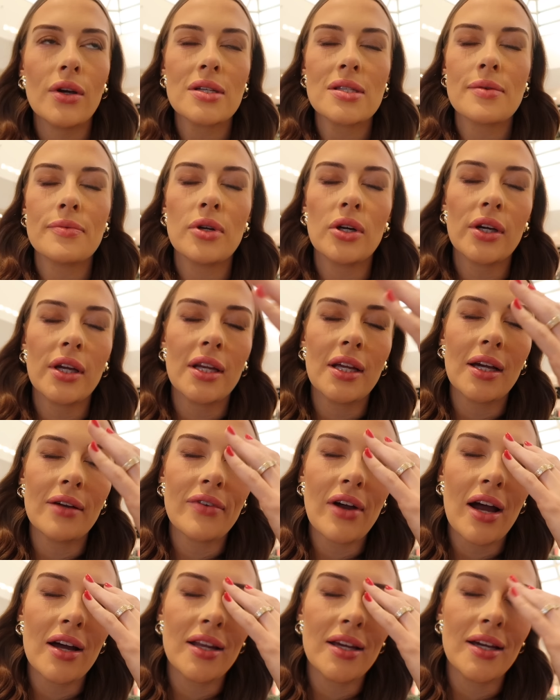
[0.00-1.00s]
You guys, I'm not kidding. I've
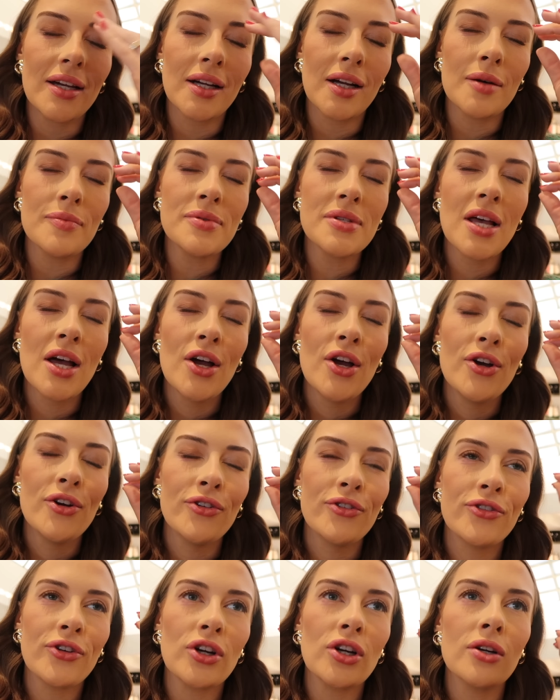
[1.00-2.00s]
had hiccups
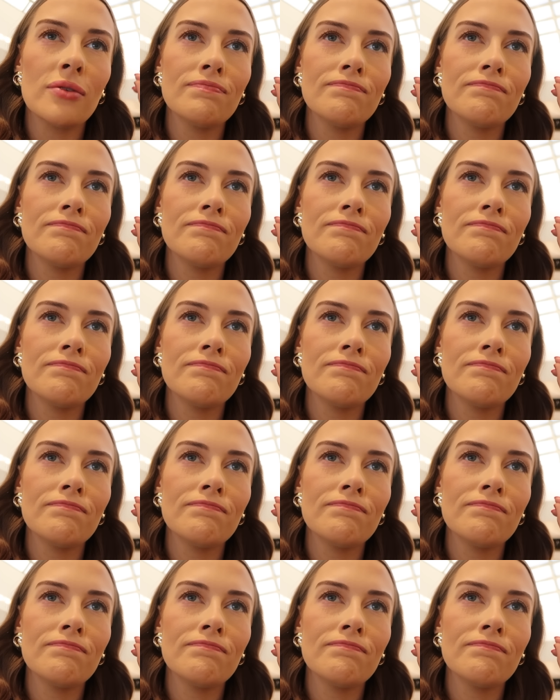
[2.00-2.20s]
for